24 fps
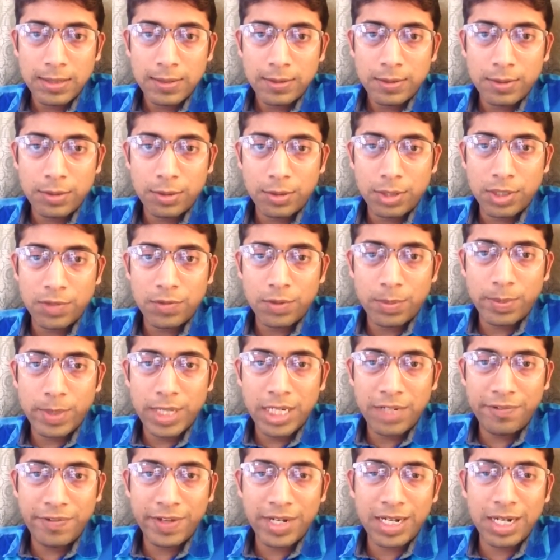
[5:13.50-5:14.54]
So it would be
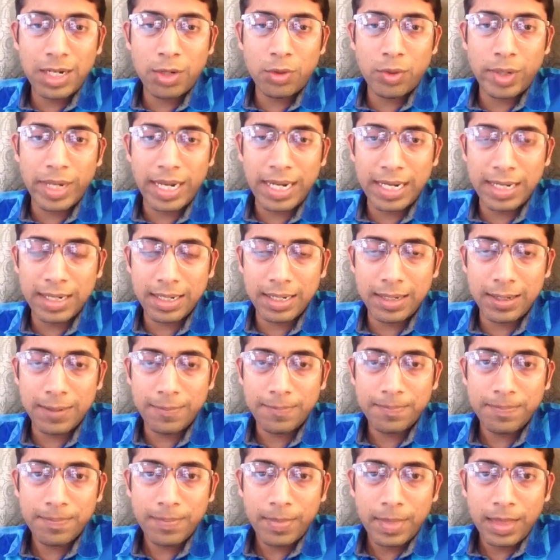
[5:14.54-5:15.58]
difficult to handle
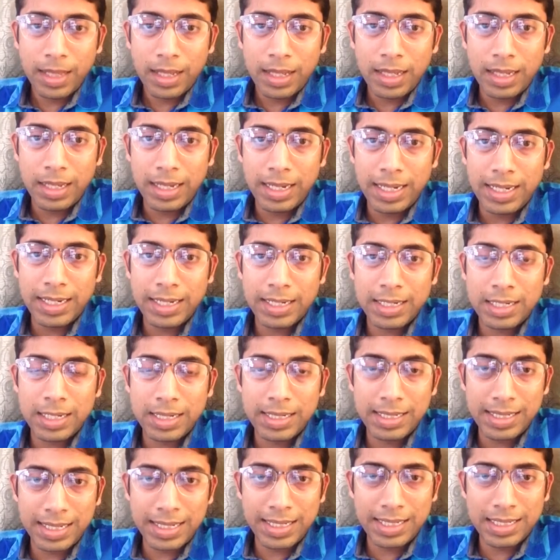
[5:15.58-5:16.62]
and
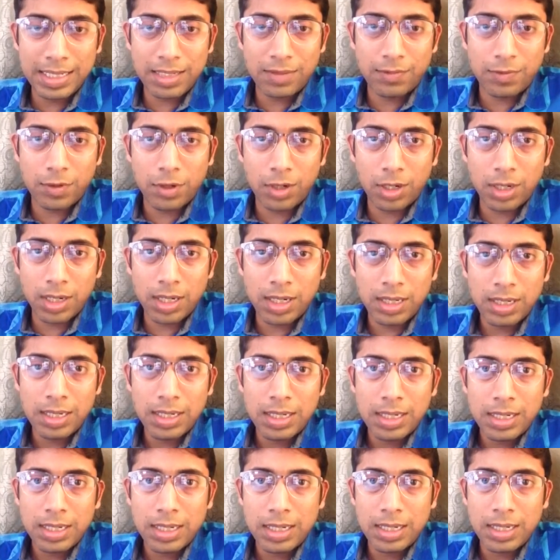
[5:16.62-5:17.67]
contain the war.
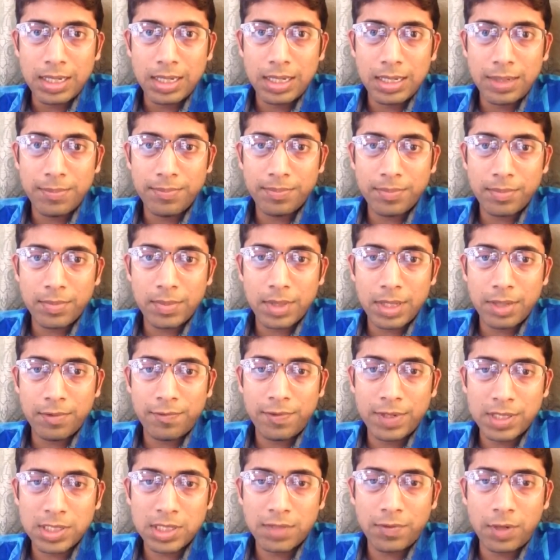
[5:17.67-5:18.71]

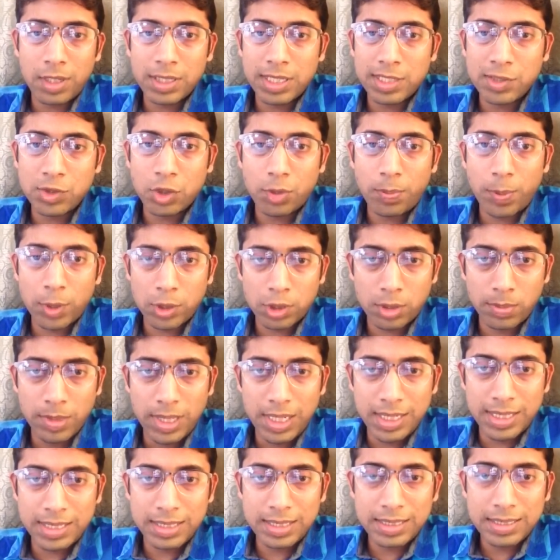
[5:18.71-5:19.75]
First of all, there is no
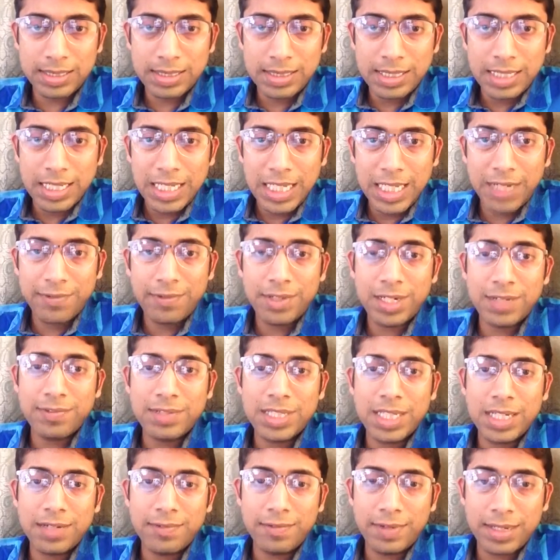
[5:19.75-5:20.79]
possibility, even if
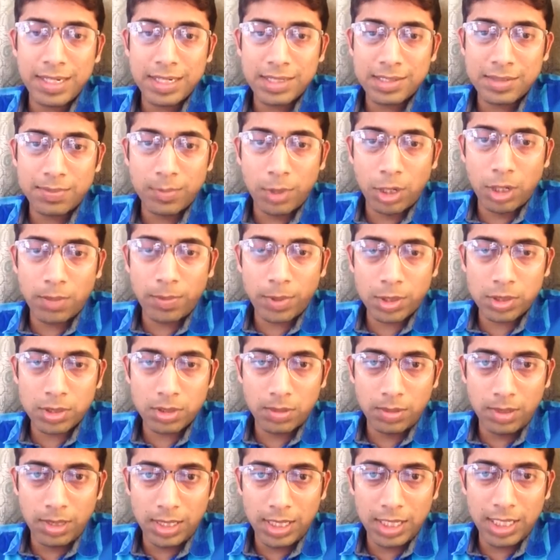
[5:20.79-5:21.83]
there were small
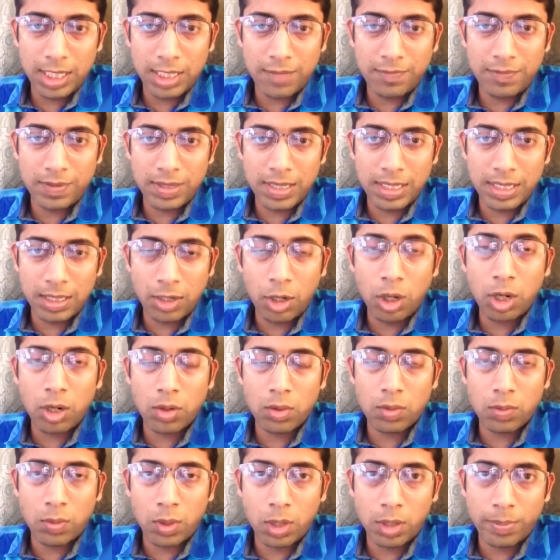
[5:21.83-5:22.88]
possibility of an
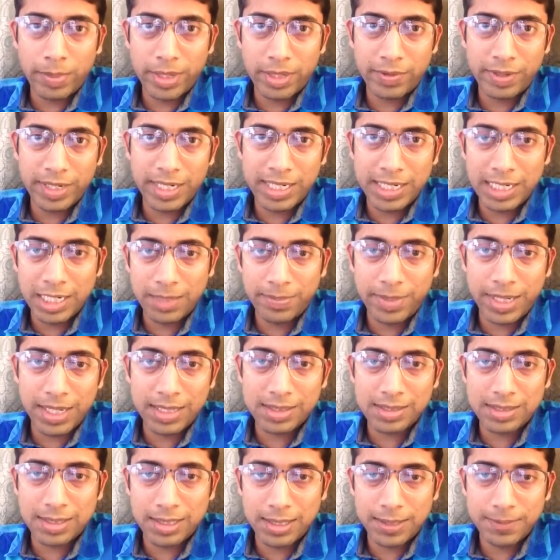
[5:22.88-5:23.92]
all-out war between India and
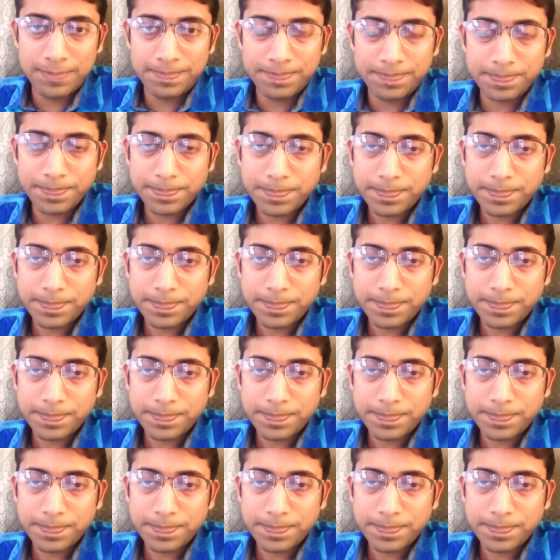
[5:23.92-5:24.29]
Pakistan,